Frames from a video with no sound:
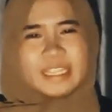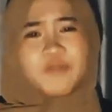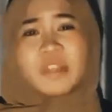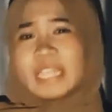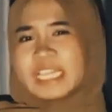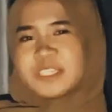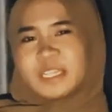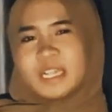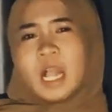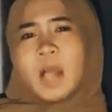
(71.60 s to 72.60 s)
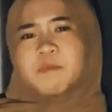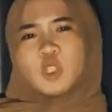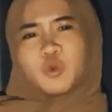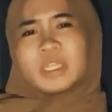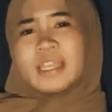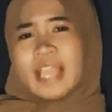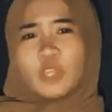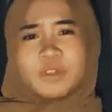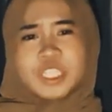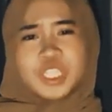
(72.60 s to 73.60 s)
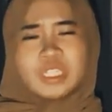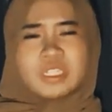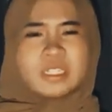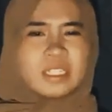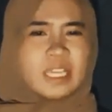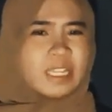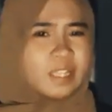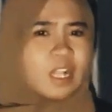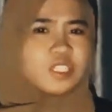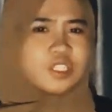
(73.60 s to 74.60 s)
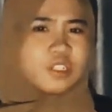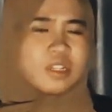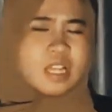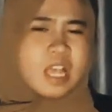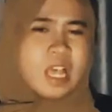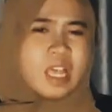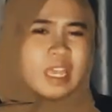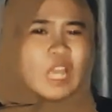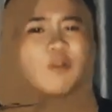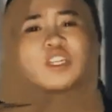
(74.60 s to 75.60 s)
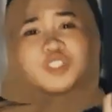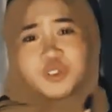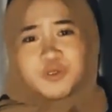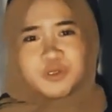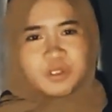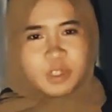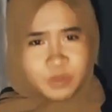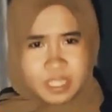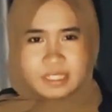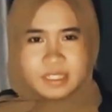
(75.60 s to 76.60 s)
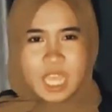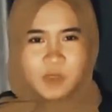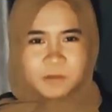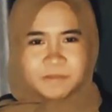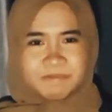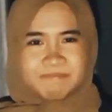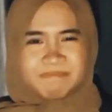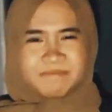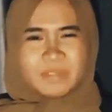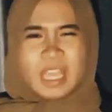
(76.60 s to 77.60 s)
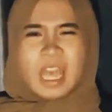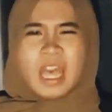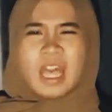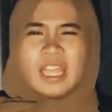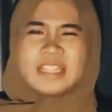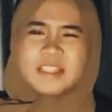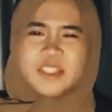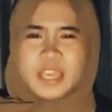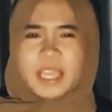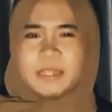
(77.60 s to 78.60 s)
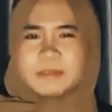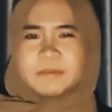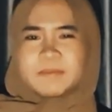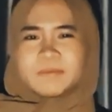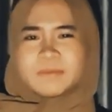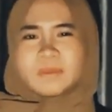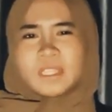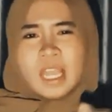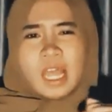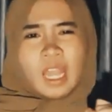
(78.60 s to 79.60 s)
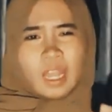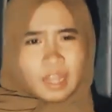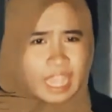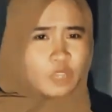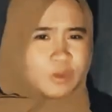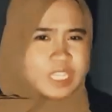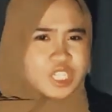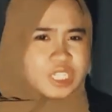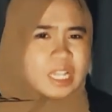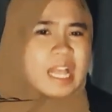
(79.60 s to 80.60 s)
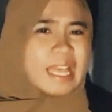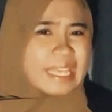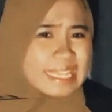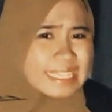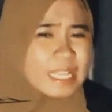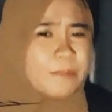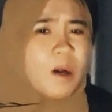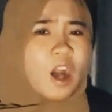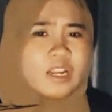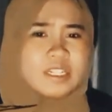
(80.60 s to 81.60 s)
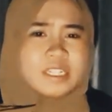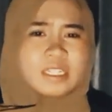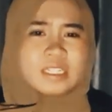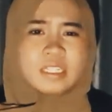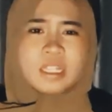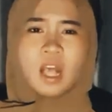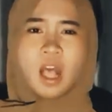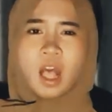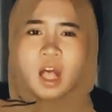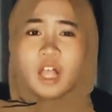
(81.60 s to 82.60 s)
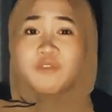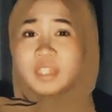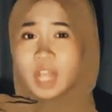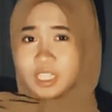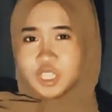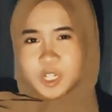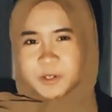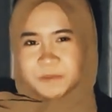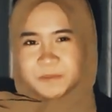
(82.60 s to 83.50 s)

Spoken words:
the relation between language and culture. And I want you to note this down. Here's the thing. Language is a part of a culture.